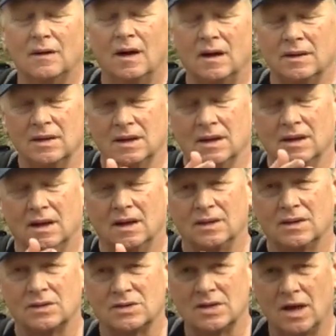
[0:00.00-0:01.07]
on the
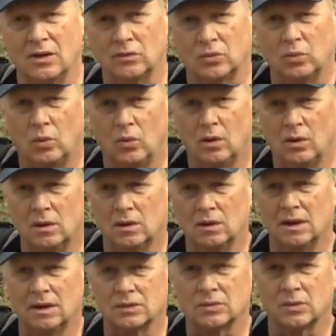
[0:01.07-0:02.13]
on the south
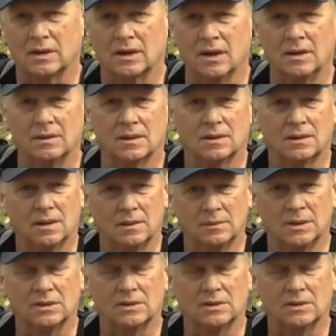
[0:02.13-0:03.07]
wall as we come